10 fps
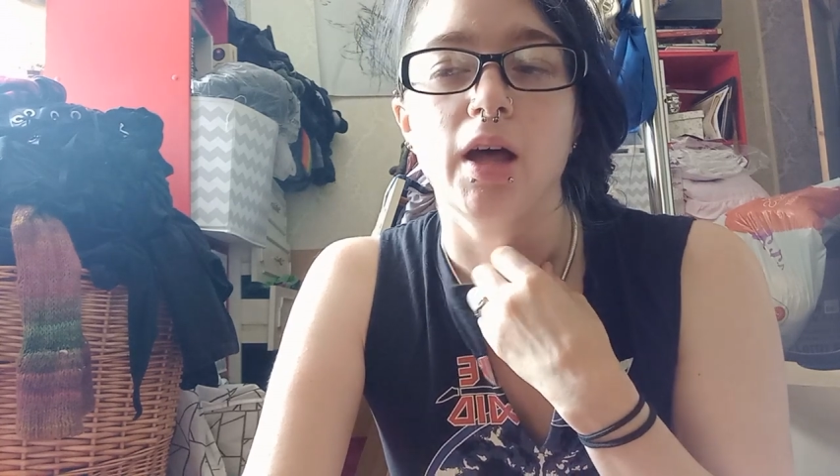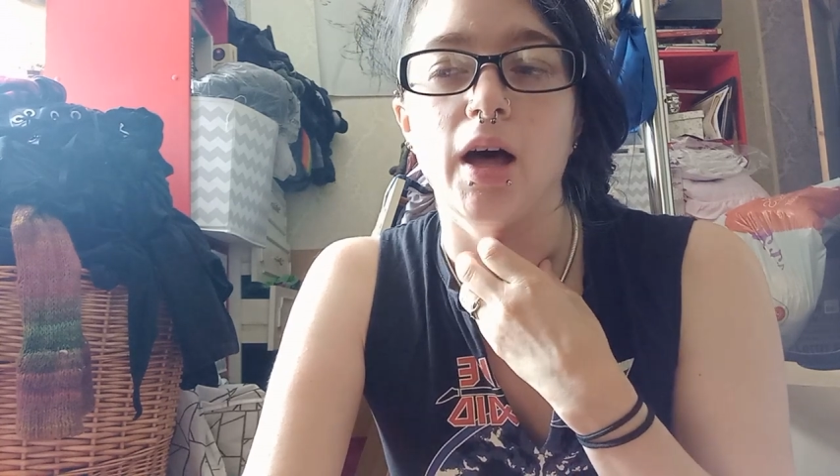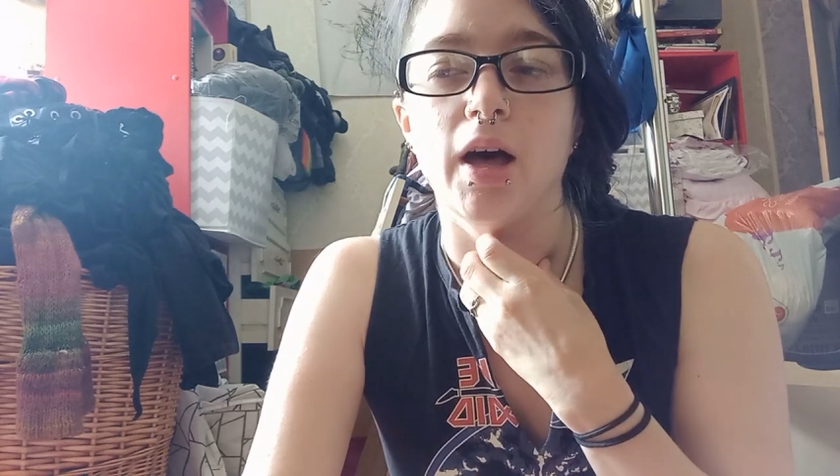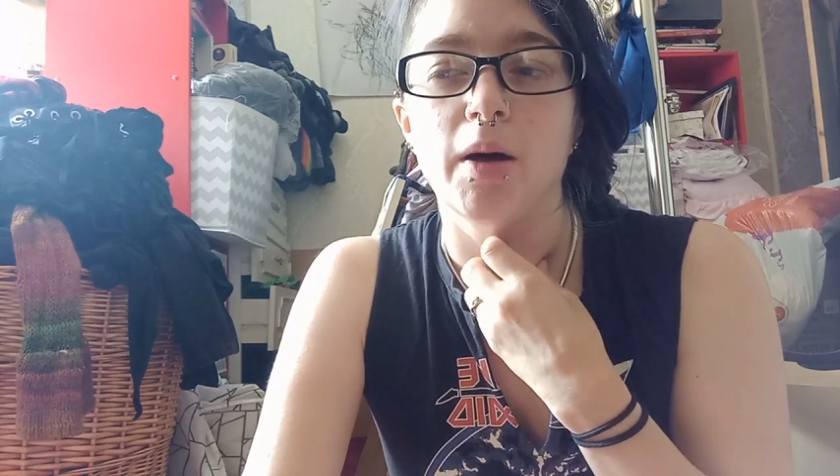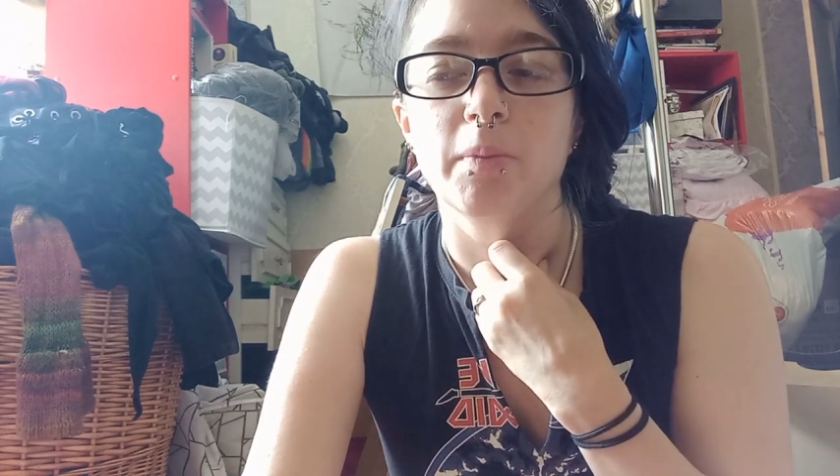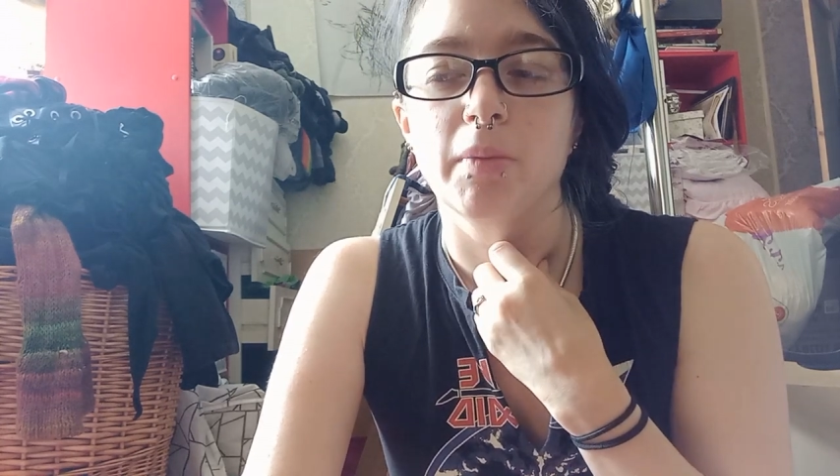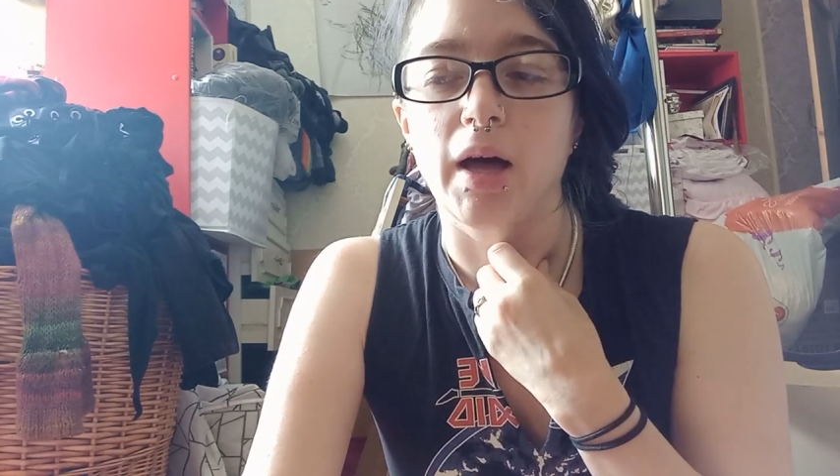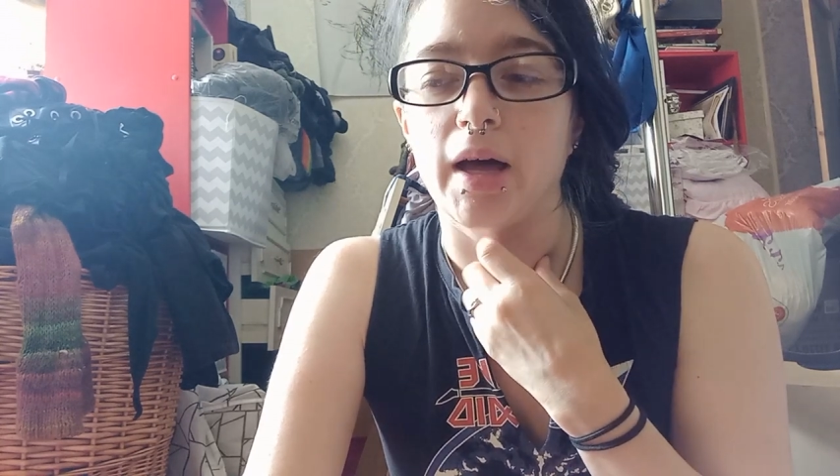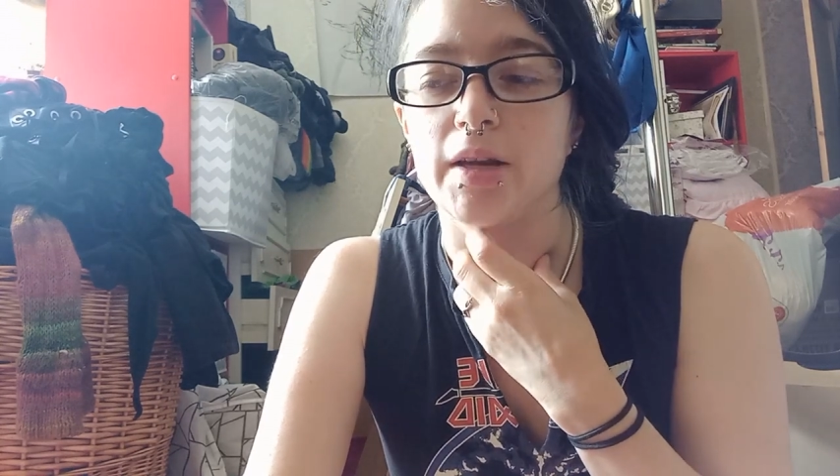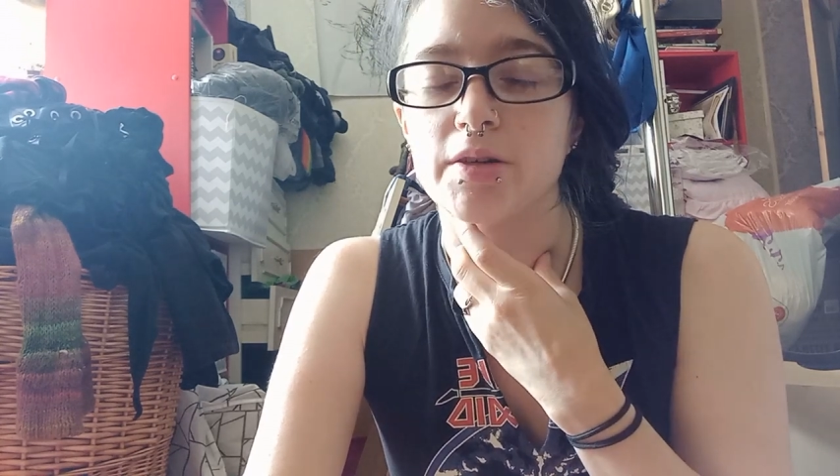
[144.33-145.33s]

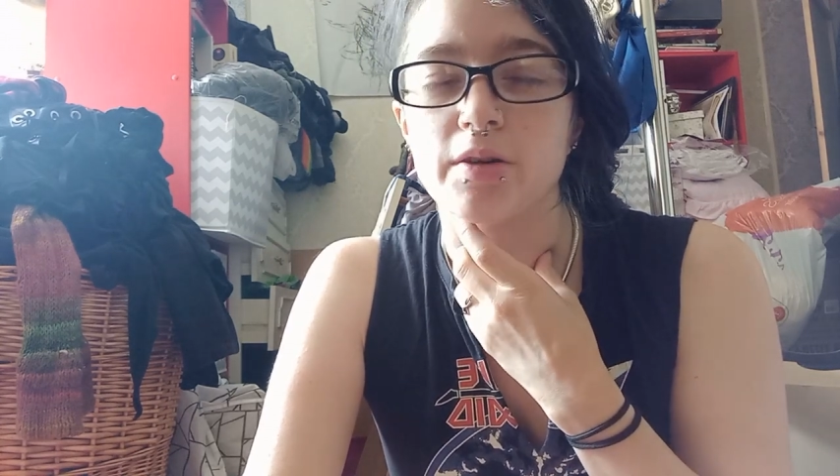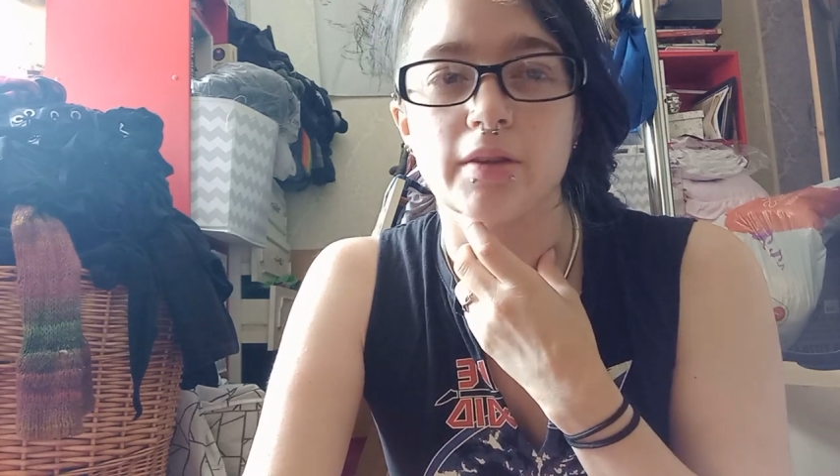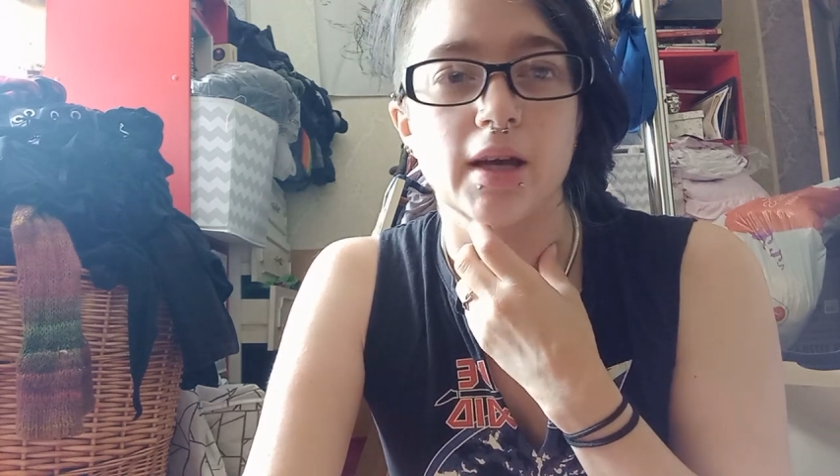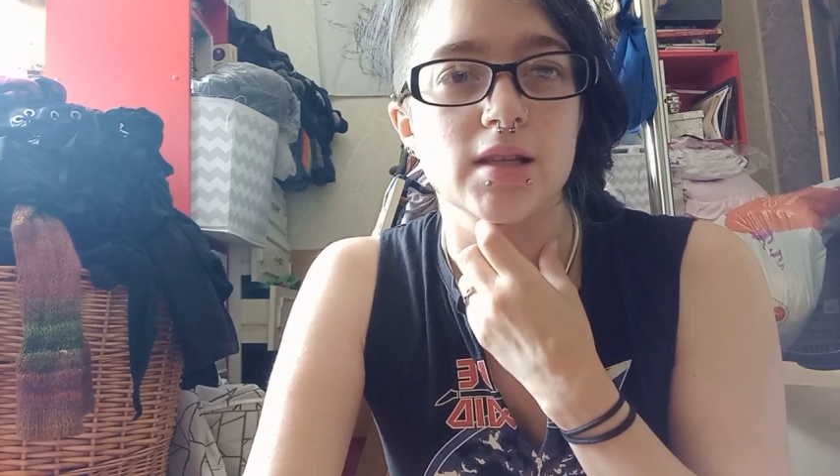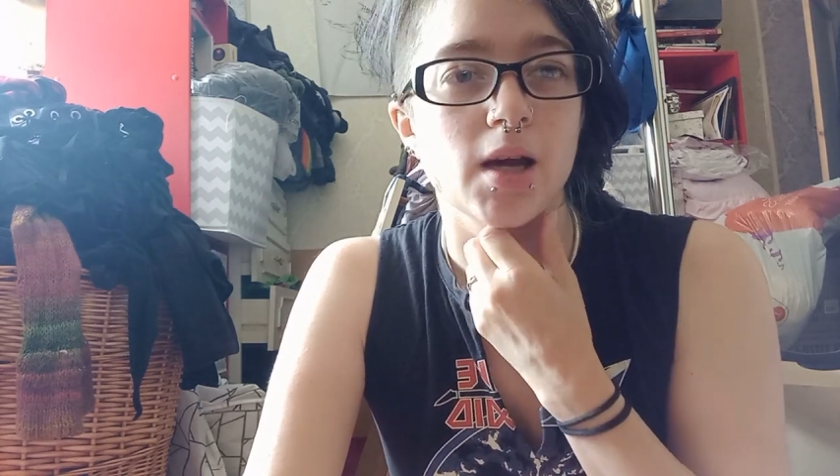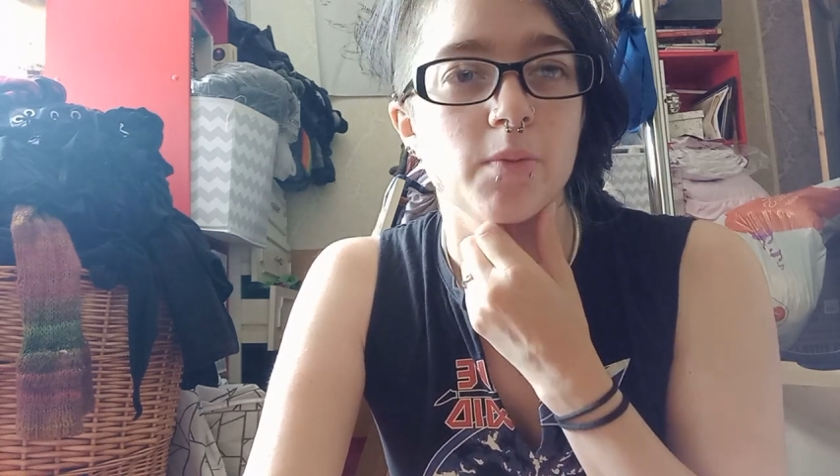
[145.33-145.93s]
And on that